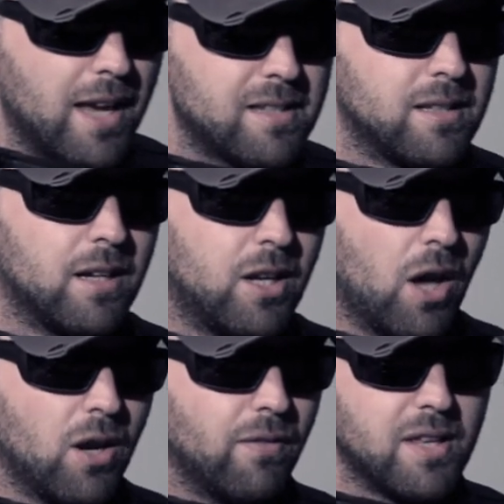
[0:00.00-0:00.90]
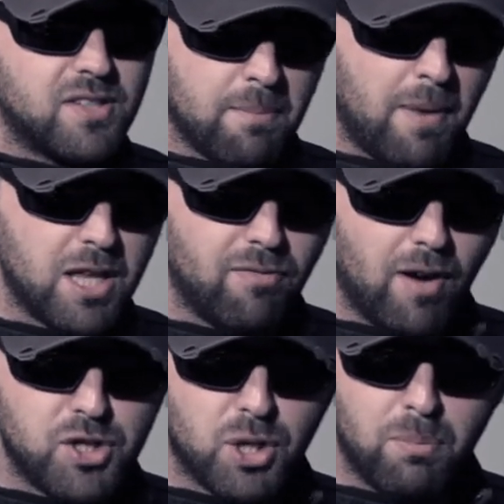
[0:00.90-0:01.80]
tested a gun of the same
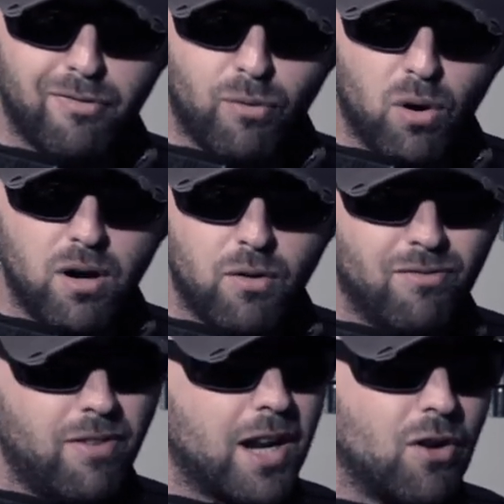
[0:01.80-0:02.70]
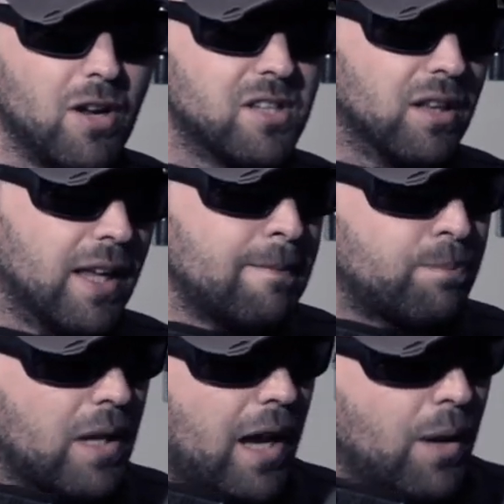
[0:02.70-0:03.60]
manufacturer before, very recently,
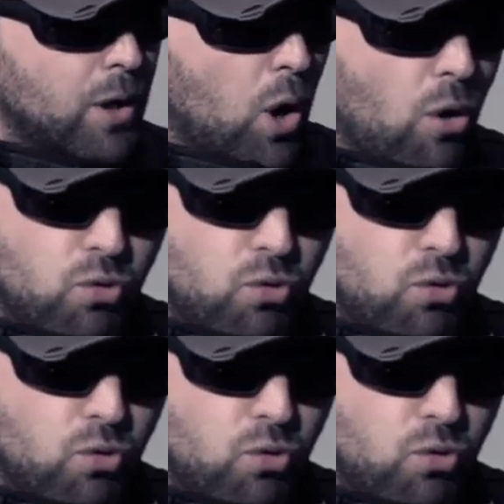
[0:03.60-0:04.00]
and we got a